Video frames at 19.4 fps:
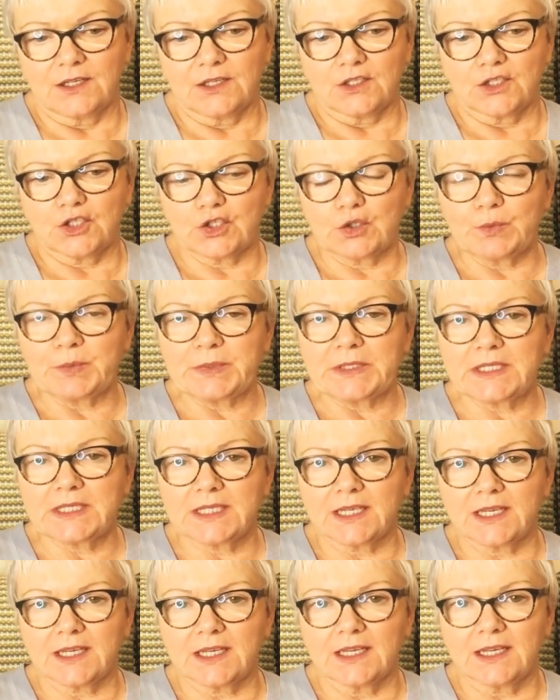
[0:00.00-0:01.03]

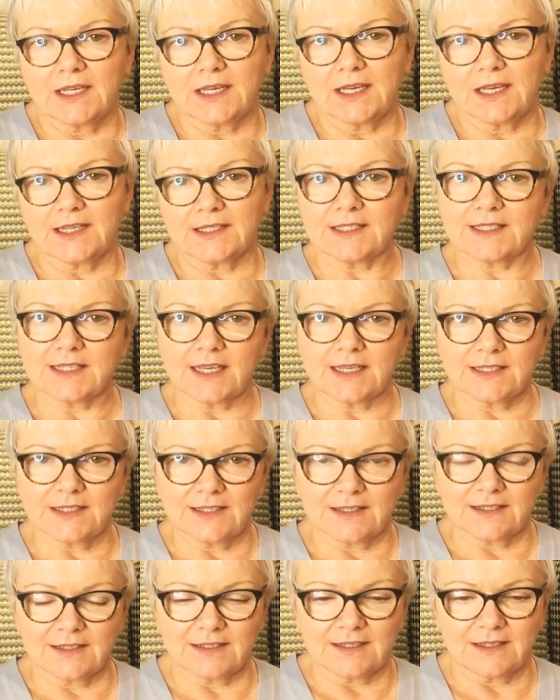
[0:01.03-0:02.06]
Jupiter and
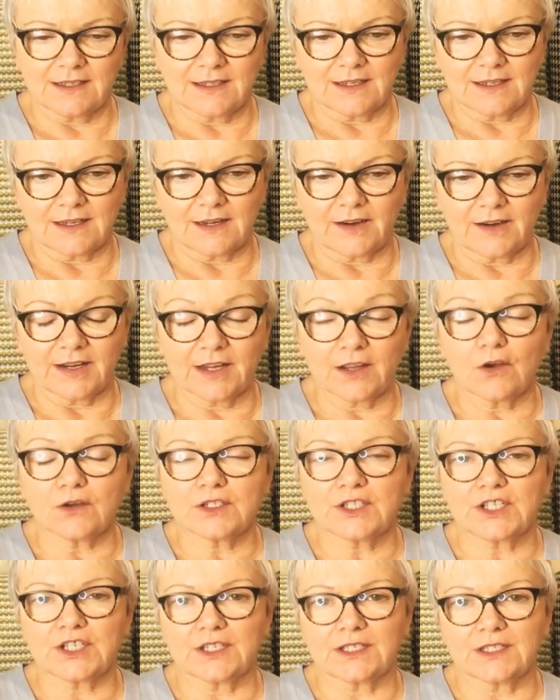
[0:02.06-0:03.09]
Saturn are in
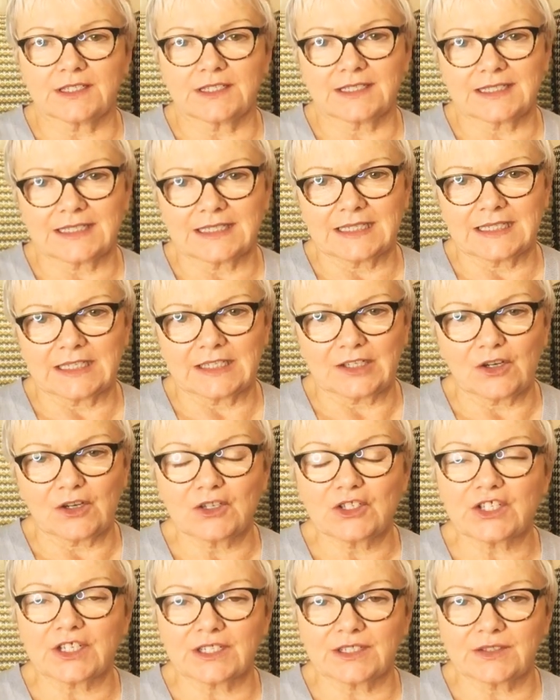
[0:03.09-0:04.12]
conjunct
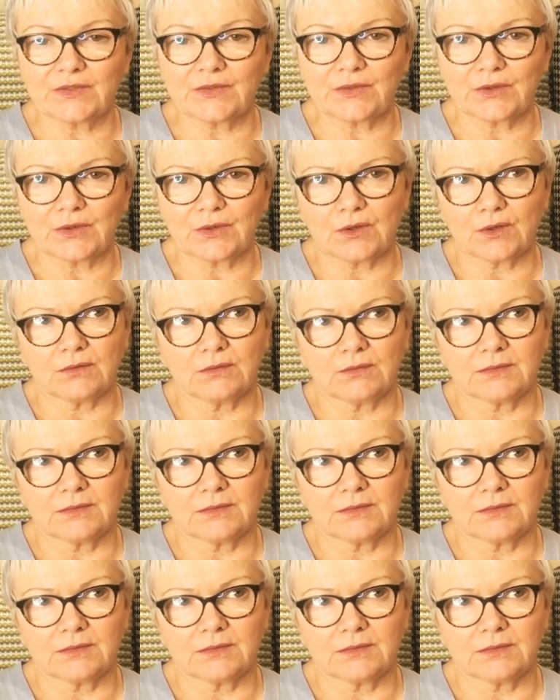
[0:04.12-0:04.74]
for,